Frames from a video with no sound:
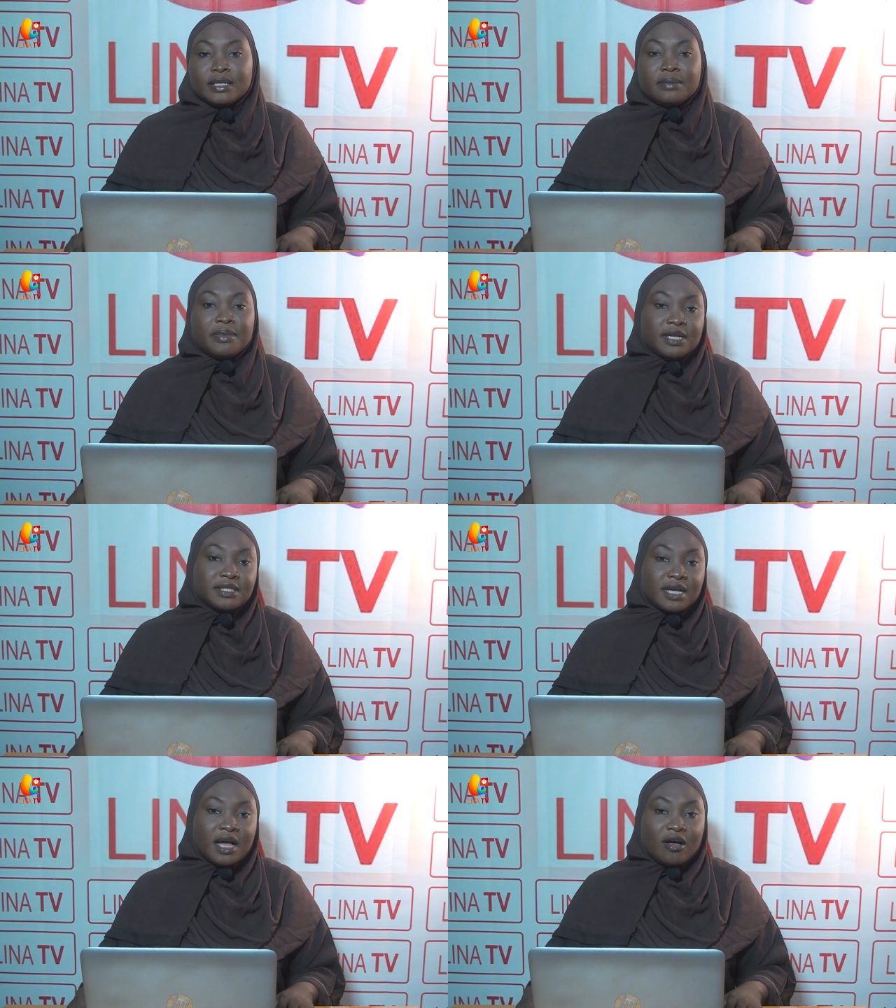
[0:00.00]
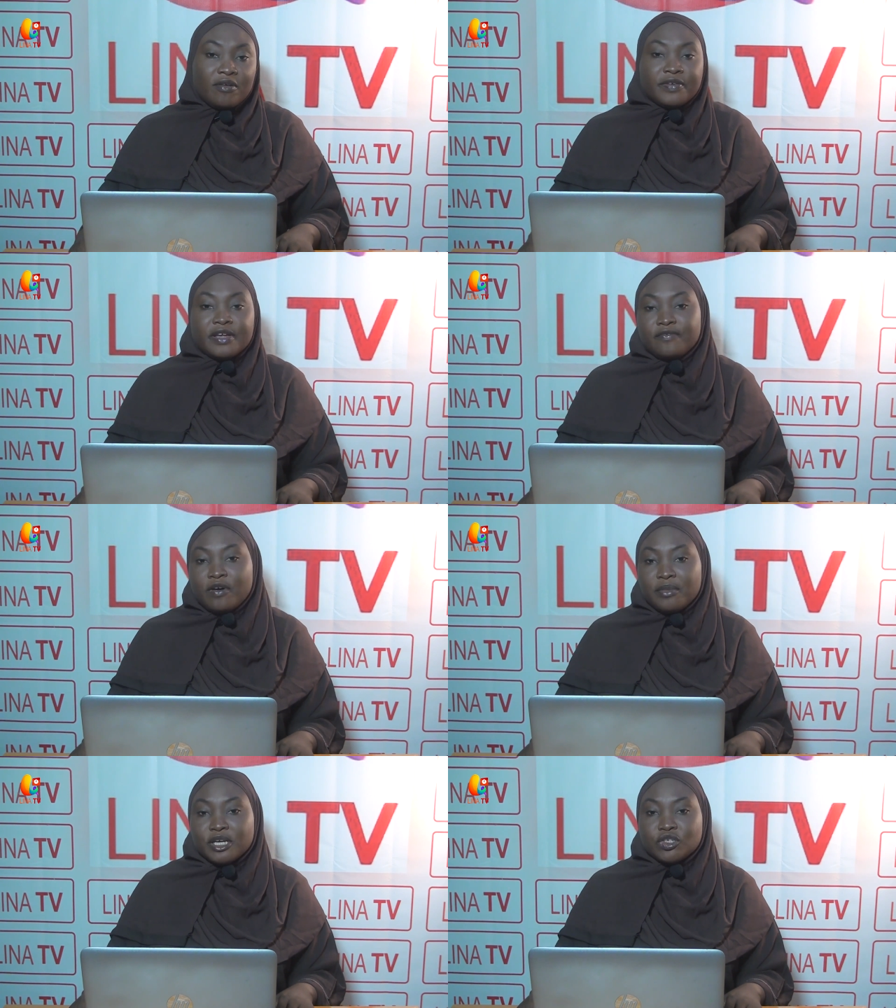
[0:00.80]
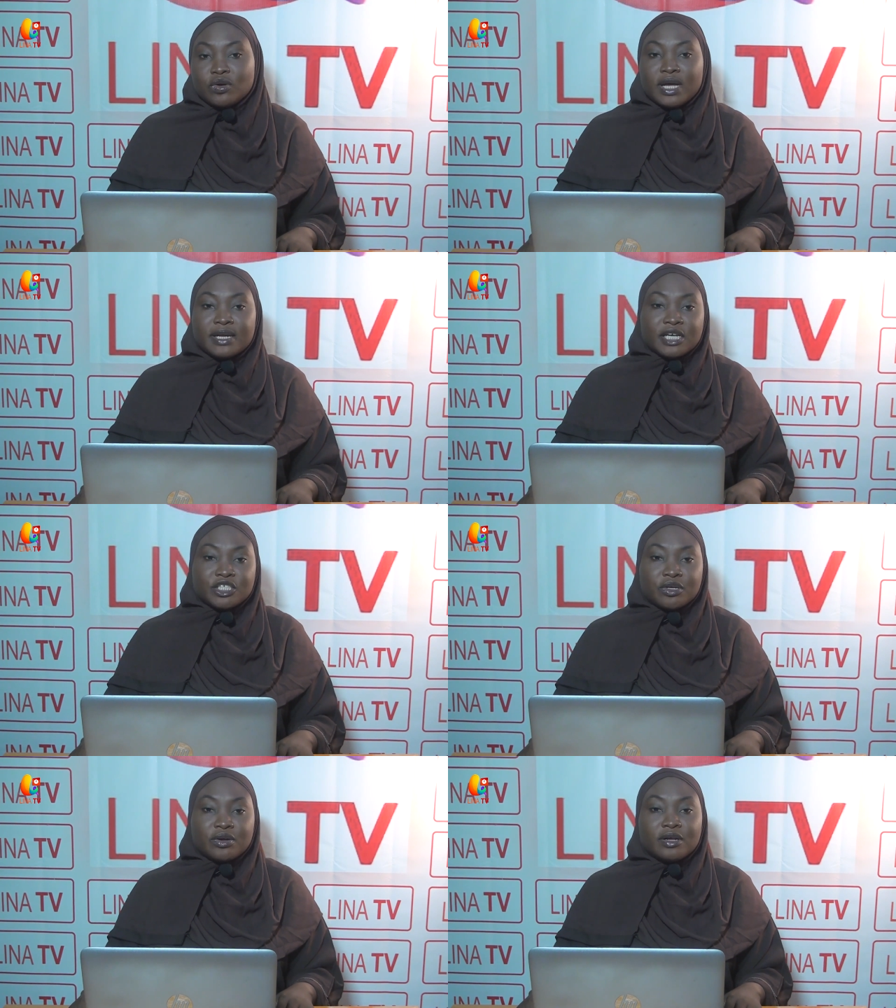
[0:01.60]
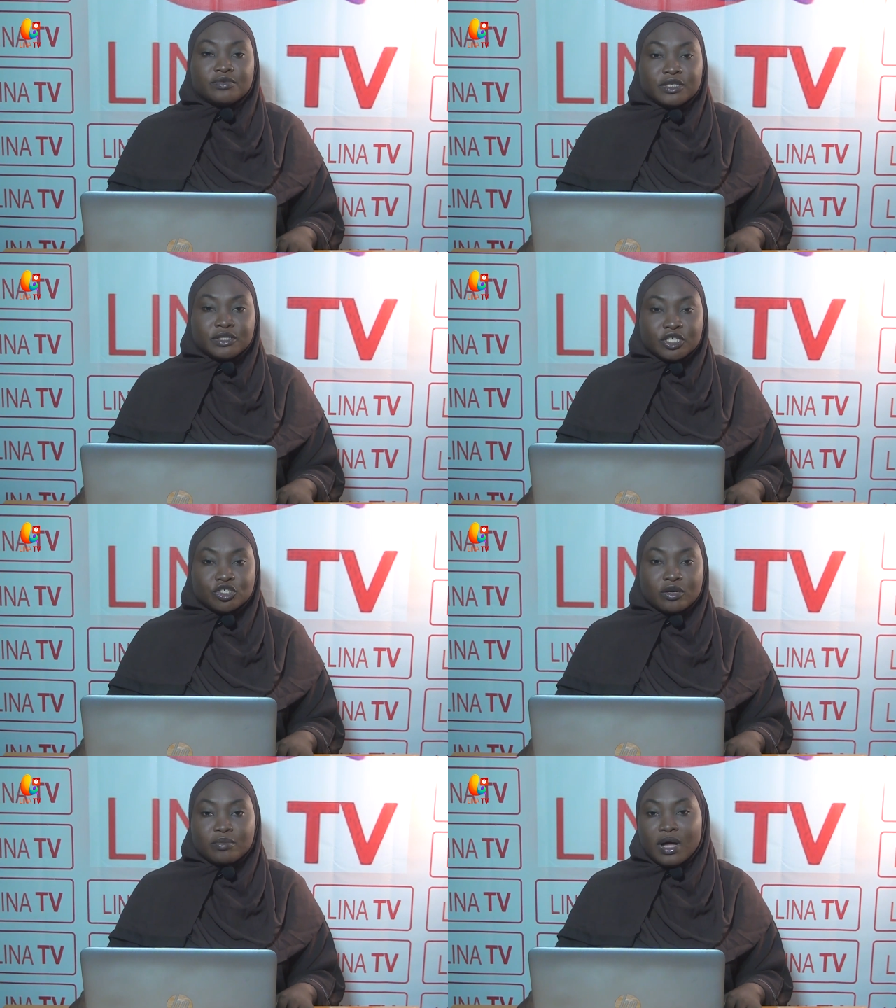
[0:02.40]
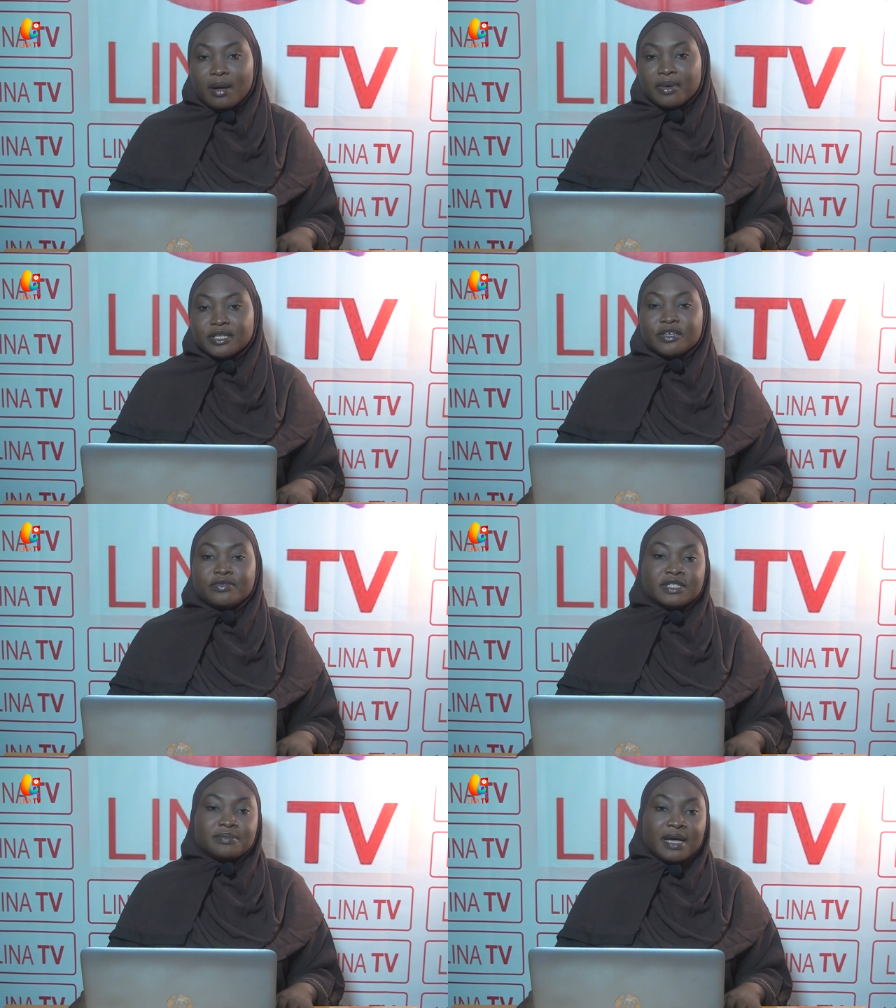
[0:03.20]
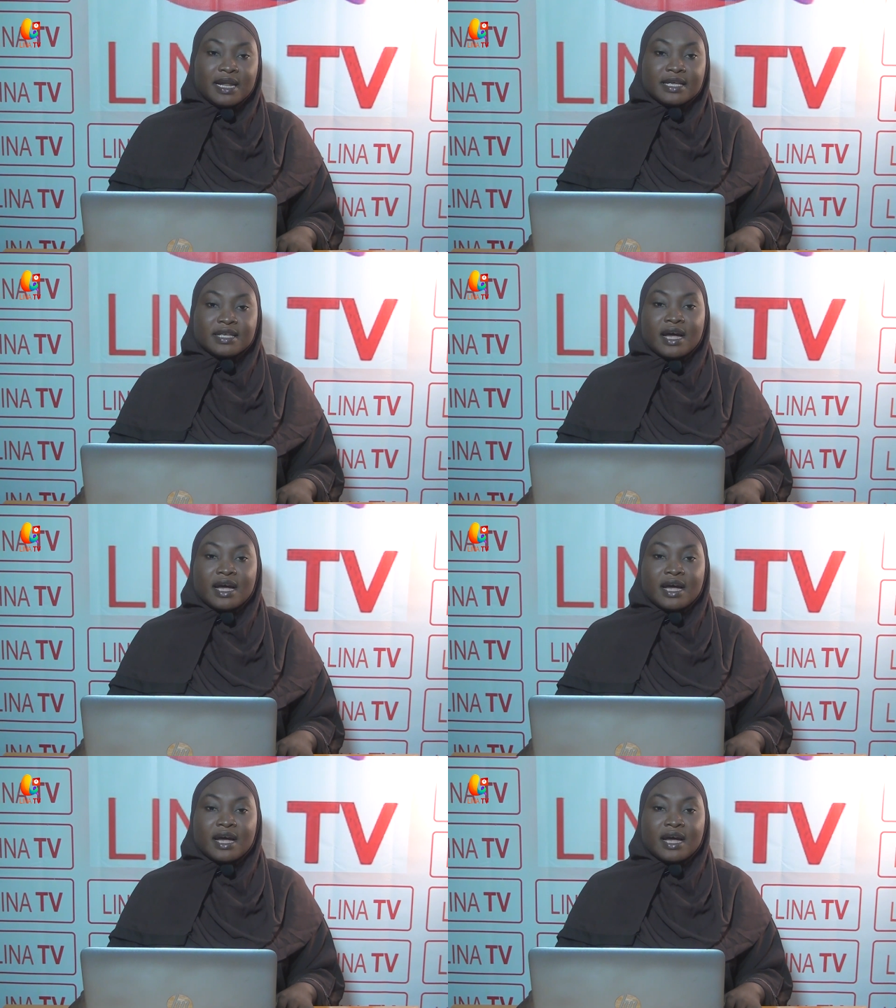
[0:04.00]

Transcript: The Minister of Information and National Orientation, Mohammed Idris Malagi,